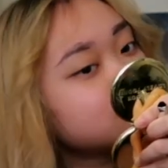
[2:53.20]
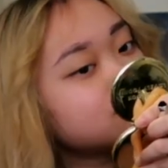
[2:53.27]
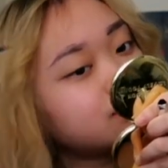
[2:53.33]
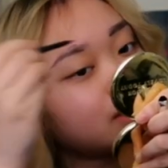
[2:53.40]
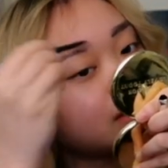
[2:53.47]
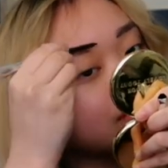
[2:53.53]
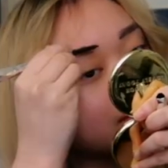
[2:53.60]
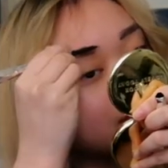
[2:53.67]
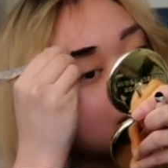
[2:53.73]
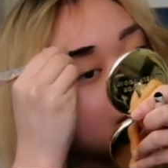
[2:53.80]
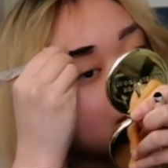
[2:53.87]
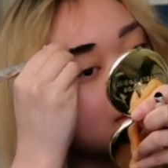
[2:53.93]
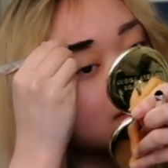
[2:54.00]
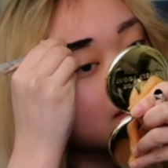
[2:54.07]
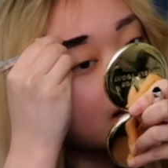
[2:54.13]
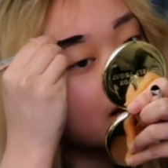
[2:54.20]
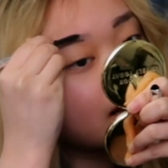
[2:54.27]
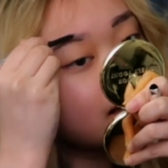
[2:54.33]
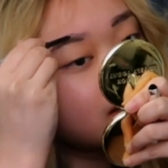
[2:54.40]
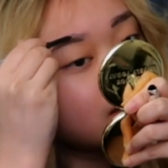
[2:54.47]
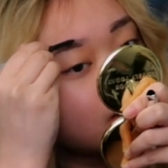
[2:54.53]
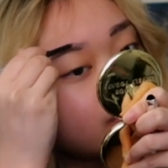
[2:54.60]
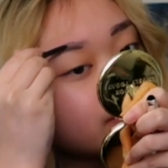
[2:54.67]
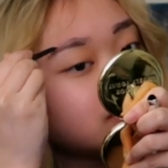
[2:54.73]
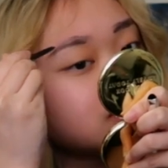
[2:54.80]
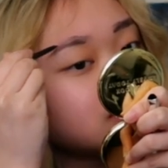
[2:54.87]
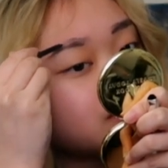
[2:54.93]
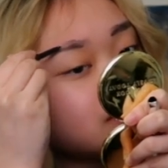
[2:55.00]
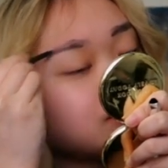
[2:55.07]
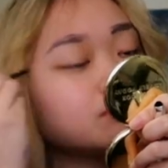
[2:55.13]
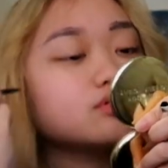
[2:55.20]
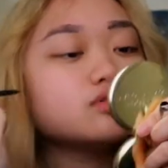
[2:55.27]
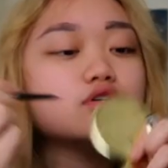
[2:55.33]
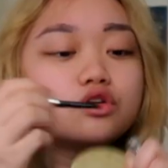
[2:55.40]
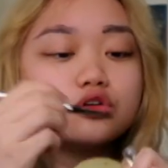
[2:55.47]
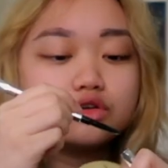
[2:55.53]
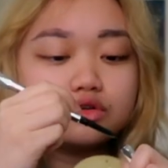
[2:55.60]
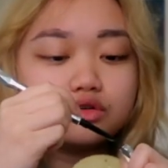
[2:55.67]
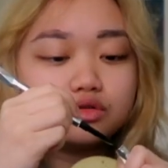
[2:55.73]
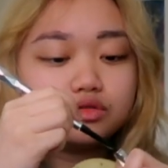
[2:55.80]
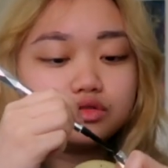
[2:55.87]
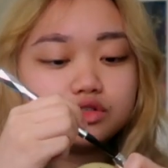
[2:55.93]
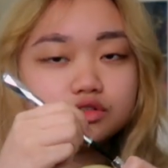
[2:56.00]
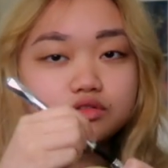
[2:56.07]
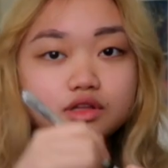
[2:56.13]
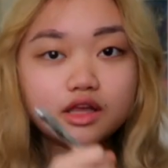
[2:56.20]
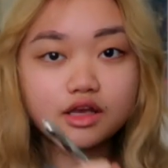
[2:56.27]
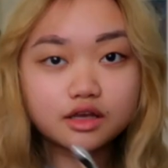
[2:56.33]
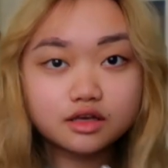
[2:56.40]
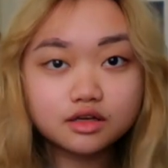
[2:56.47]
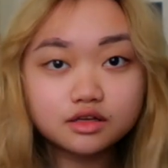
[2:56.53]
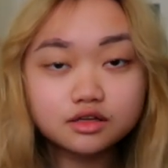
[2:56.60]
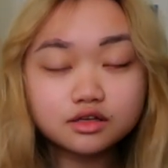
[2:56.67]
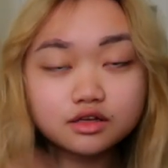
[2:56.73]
this video is I always see people who do like